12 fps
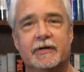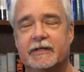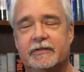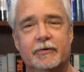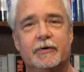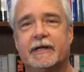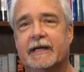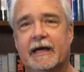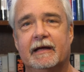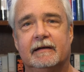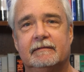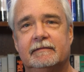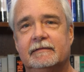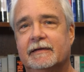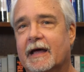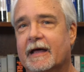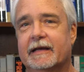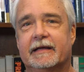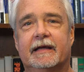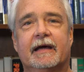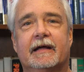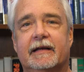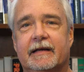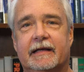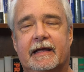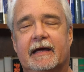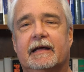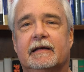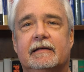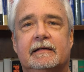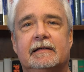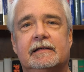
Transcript: going to do it again and again and again.